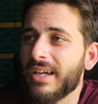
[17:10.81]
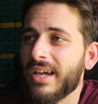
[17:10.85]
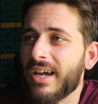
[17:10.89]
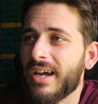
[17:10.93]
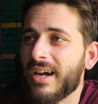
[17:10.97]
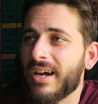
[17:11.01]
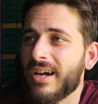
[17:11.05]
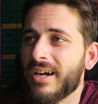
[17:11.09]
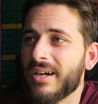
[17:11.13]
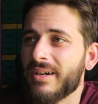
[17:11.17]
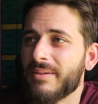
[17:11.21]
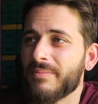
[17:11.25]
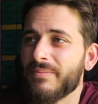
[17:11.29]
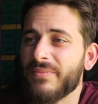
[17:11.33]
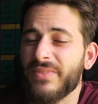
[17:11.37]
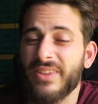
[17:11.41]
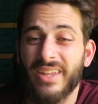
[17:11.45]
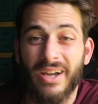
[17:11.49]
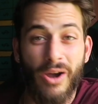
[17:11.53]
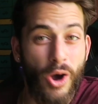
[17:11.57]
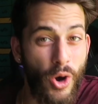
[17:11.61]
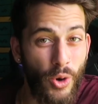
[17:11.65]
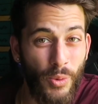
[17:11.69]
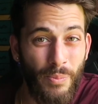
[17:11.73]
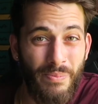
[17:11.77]

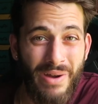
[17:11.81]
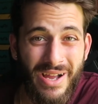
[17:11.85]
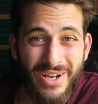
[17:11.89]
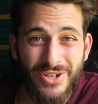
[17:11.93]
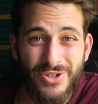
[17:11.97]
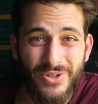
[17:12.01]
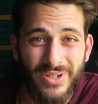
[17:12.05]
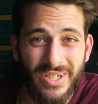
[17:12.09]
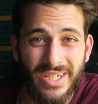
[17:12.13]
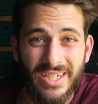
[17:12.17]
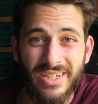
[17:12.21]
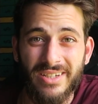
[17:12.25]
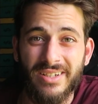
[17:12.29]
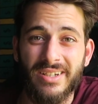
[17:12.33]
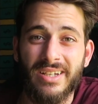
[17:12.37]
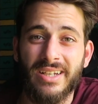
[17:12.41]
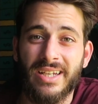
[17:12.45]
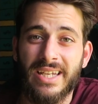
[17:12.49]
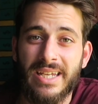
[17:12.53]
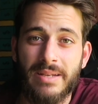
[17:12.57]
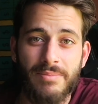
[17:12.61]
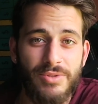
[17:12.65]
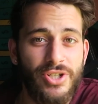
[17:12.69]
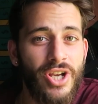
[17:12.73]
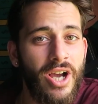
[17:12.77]
the old battery in it, and
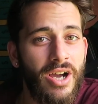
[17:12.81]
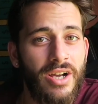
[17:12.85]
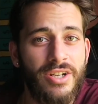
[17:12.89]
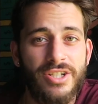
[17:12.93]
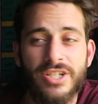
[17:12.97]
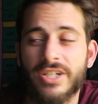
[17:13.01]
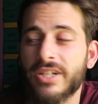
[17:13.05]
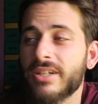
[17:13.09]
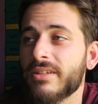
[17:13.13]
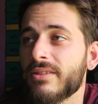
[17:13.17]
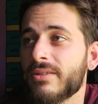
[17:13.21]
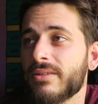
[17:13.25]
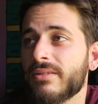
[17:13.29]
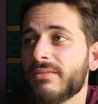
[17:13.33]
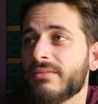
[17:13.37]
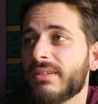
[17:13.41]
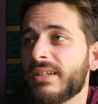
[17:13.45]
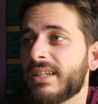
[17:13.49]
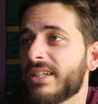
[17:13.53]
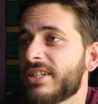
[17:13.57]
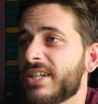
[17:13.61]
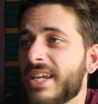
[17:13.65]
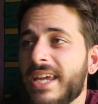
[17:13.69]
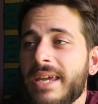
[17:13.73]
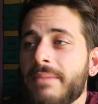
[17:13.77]
keep charging it
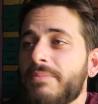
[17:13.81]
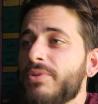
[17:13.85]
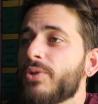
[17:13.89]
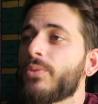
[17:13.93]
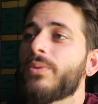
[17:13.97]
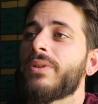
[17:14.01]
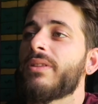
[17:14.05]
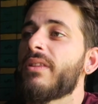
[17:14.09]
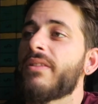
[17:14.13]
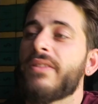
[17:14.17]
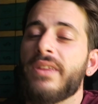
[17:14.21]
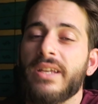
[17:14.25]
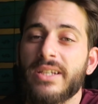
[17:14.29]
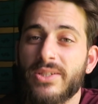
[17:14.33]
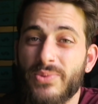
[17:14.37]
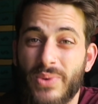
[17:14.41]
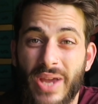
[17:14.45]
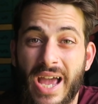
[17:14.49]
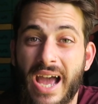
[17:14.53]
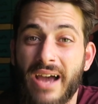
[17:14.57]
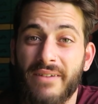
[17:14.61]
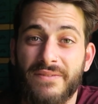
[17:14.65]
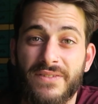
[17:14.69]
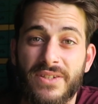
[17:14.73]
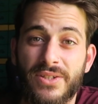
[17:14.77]
and keep doing the things we
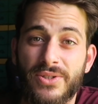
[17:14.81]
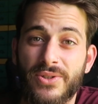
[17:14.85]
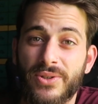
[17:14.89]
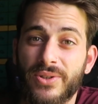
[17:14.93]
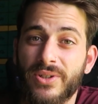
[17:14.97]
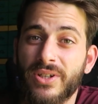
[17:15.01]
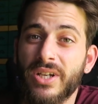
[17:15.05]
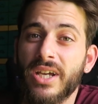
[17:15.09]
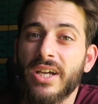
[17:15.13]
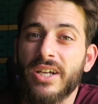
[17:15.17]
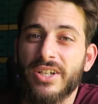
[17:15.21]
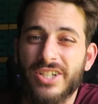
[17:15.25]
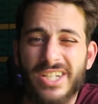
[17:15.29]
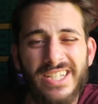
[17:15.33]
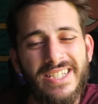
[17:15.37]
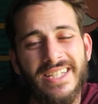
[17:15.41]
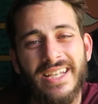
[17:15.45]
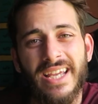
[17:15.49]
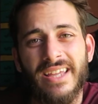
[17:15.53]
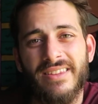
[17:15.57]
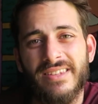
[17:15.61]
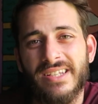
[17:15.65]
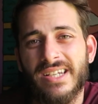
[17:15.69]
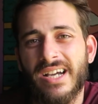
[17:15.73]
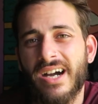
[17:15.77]
have to do just to
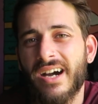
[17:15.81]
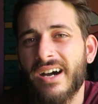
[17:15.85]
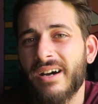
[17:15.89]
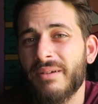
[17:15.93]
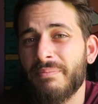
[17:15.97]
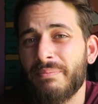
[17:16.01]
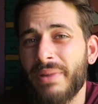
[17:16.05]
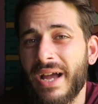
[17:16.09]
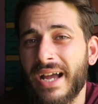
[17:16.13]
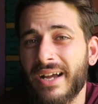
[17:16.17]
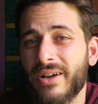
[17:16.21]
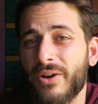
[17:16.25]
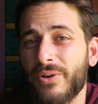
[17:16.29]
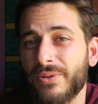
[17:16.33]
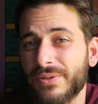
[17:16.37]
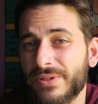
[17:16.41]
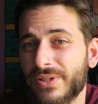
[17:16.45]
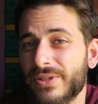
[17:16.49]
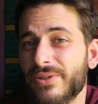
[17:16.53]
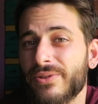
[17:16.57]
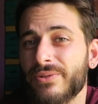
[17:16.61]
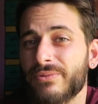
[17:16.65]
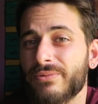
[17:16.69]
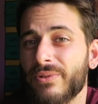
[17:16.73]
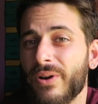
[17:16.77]
get the car back
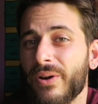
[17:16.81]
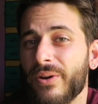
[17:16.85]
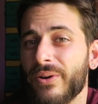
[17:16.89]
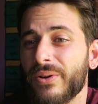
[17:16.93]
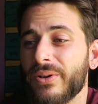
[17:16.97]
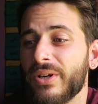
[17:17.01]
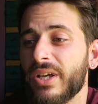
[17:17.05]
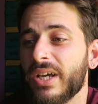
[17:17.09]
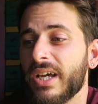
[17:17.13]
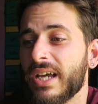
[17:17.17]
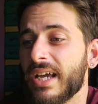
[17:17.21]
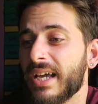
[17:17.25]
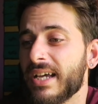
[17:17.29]
onto the road,